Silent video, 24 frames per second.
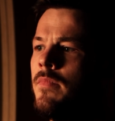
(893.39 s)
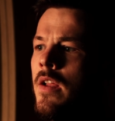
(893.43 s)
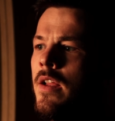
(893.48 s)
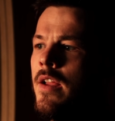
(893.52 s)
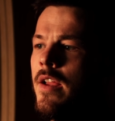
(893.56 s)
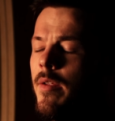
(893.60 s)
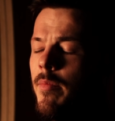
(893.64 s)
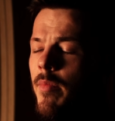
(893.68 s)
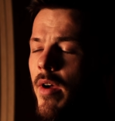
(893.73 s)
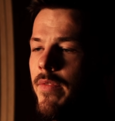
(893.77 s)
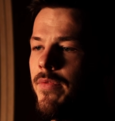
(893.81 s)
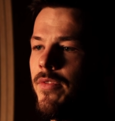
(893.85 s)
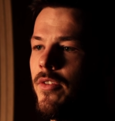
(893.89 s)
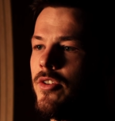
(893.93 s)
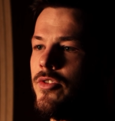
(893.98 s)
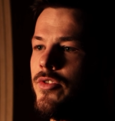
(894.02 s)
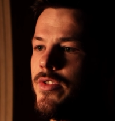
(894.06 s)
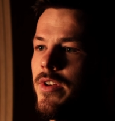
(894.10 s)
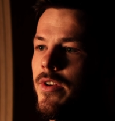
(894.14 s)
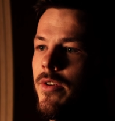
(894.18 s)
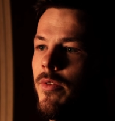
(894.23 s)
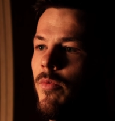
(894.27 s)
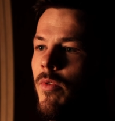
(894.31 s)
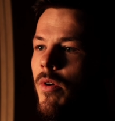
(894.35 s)
In my first
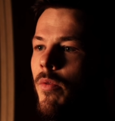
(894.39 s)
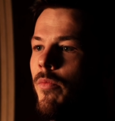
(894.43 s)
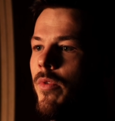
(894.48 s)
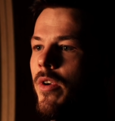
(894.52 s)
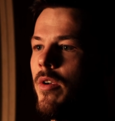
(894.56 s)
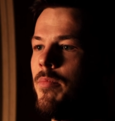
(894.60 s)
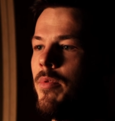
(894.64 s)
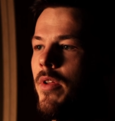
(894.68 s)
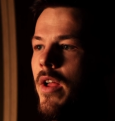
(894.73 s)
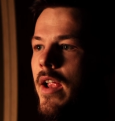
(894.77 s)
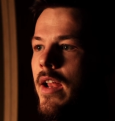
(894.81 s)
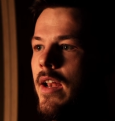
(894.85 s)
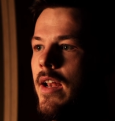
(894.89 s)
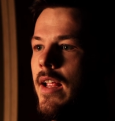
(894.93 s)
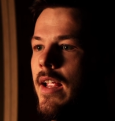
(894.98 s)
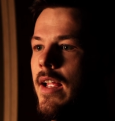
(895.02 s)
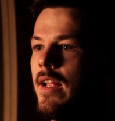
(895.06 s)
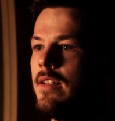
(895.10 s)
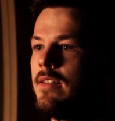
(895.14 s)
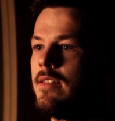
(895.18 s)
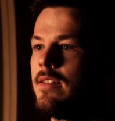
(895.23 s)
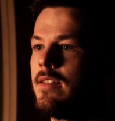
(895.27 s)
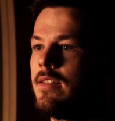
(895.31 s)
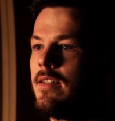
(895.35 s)
year when we were playing
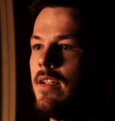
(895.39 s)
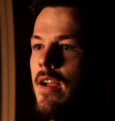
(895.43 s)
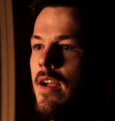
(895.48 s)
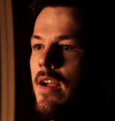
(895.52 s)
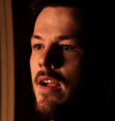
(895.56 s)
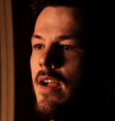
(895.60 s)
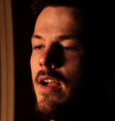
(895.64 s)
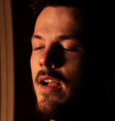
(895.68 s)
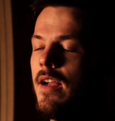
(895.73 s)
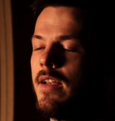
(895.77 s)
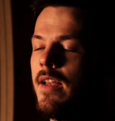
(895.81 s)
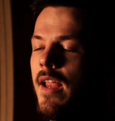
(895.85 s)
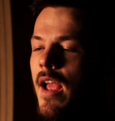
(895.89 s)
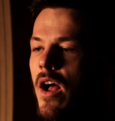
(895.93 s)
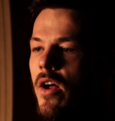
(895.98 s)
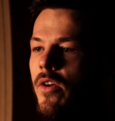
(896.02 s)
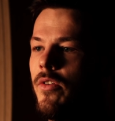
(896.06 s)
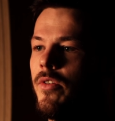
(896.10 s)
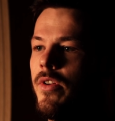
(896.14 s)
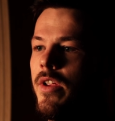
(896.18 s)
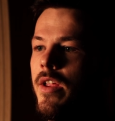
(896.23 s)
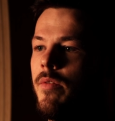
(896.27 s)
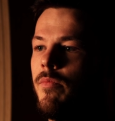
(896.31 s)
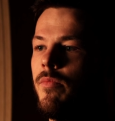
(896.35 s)
against
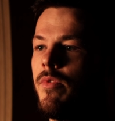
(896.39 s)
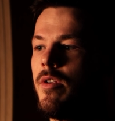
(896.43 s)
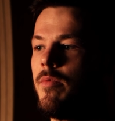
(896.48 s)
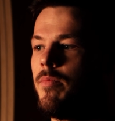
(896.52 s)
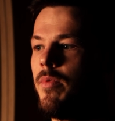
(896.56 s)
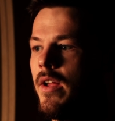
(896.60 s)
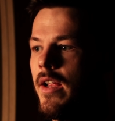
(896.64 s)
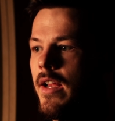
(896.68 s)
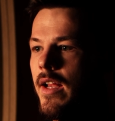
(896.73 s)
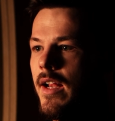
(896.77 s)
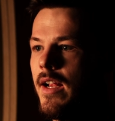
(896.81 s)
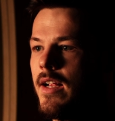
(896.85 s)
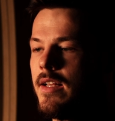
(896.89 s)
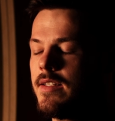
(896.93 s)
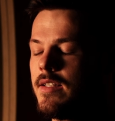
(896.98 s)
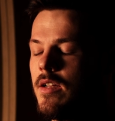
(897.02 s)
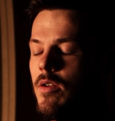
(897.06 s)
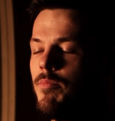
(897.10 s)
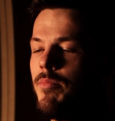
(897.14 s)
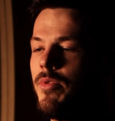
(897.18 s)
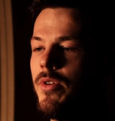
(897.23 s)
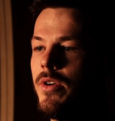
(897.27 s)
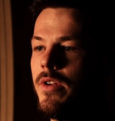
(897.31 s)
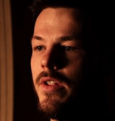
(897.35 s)
Calgary and we were playing against
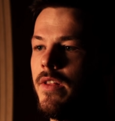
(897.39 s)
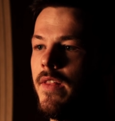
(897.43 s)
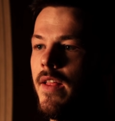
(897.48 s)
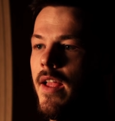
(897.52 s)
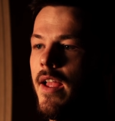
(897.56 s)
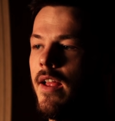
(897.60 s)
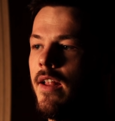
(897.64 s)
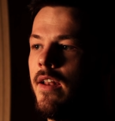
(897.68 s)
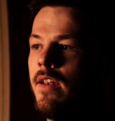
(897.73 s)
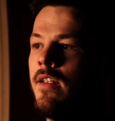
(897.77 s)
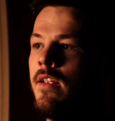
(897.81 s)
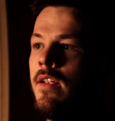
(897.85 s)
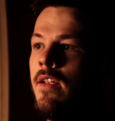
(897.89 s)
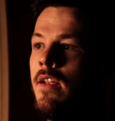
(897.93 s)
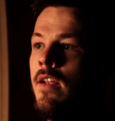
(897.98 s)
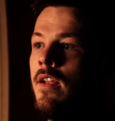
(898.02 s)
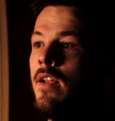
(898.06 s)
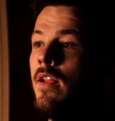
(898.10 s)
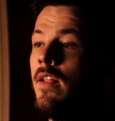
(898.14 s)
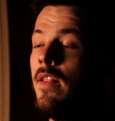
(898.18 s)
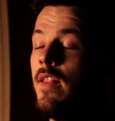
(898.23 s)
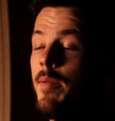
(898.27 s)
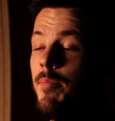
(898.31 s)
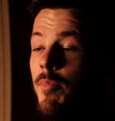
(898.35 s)
Alberta,
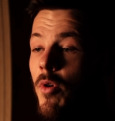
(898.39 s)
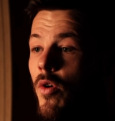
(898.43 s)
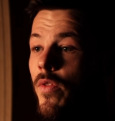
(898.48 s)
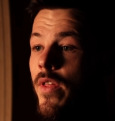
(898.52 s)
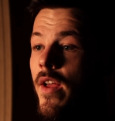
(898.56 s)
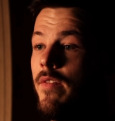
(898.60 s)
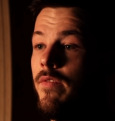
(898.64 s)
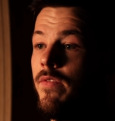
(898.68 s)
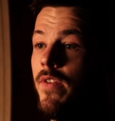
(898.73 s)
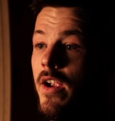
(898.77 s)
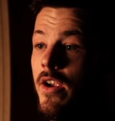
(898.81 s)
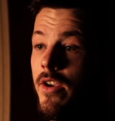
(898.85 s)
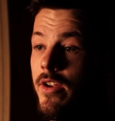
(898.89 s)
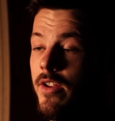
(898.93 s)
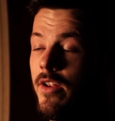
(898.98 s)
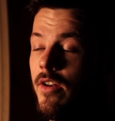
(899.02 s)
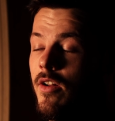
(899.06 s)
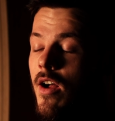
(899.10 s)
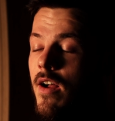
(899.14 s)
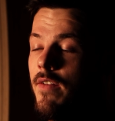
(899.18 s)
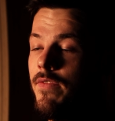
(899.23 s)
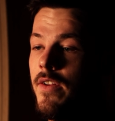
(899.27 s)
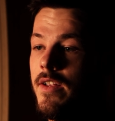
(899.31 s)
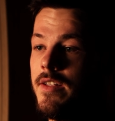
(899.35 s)
they both had very good
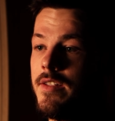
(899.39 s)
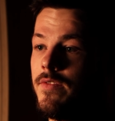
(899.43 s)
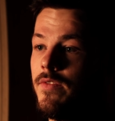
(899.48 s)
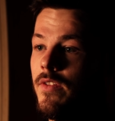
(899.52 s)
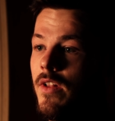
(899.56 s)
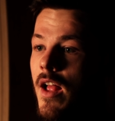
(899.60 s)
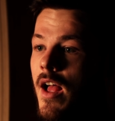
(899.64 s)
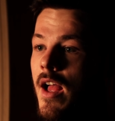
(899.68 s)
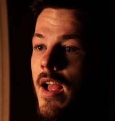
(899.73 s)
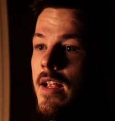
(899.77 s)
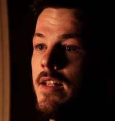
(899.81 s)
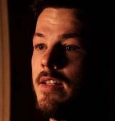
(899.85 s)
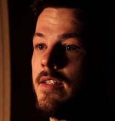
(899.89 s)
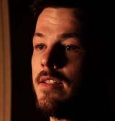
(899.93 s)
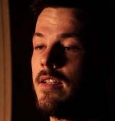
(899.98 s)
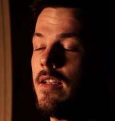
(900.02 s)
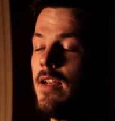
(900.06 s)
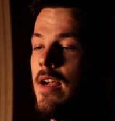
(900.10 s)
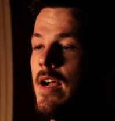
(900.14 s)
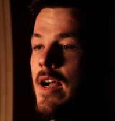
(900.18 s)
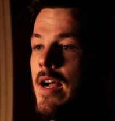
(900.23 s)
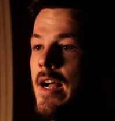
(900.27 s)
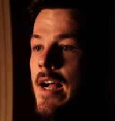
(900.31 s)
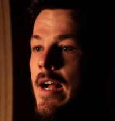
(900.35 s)
offensive lines.
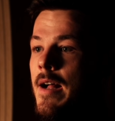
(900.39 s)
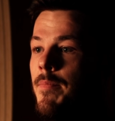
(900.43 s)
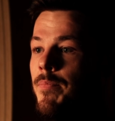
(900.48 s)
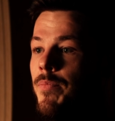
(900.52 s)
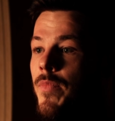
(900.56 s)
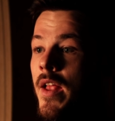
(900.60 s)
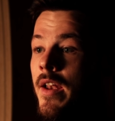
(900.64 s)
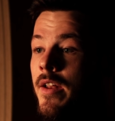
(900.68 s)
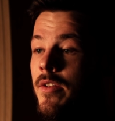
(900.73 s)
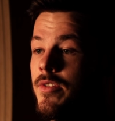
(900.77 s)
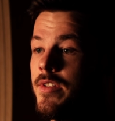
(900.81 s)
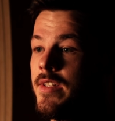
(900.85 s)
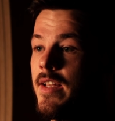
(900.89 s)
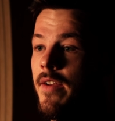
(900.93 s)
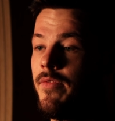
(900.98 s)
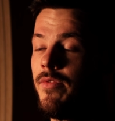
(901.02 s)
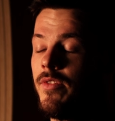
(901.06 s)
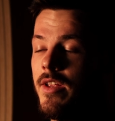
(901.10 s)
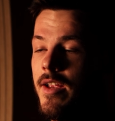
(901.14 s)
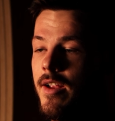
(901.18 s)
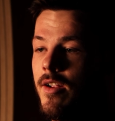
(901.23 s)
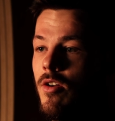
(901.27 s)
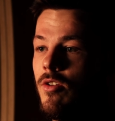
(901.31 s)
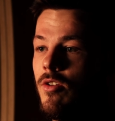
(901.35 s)
And it was
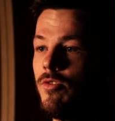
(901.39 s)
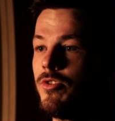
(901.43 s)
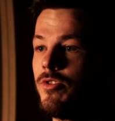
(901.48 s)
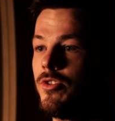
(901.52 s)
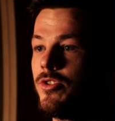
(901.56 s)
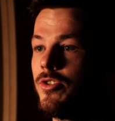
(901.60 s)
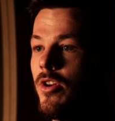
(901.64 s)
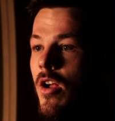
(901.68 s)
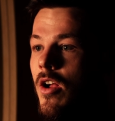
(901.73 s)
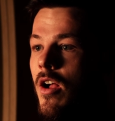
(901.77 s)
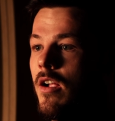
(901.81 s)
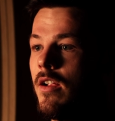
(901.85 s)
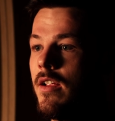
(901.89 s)
definitely a culture shock